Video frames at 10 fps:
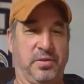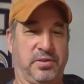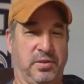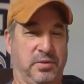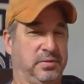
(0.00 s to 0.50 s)

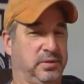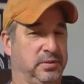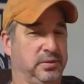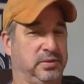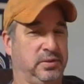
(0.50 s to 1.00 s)
So,
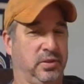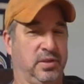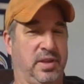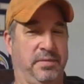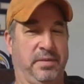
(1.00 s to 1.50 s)
sugar
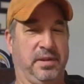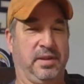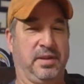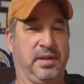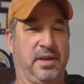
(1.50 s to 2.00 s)
definitely
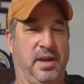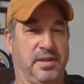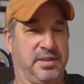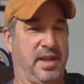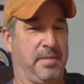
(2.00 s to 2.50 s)
can
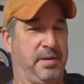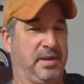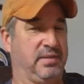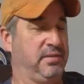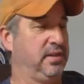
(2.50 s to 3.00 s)
cause
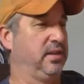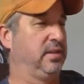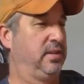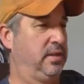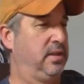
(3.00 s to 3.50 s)
hyperactivity
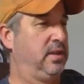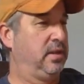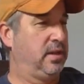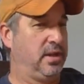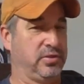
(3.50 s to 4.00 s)
and
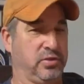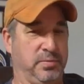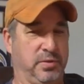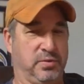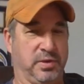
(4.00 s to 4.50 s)
cause those
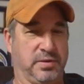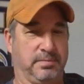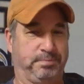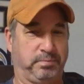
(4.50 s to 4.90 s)
mood swings.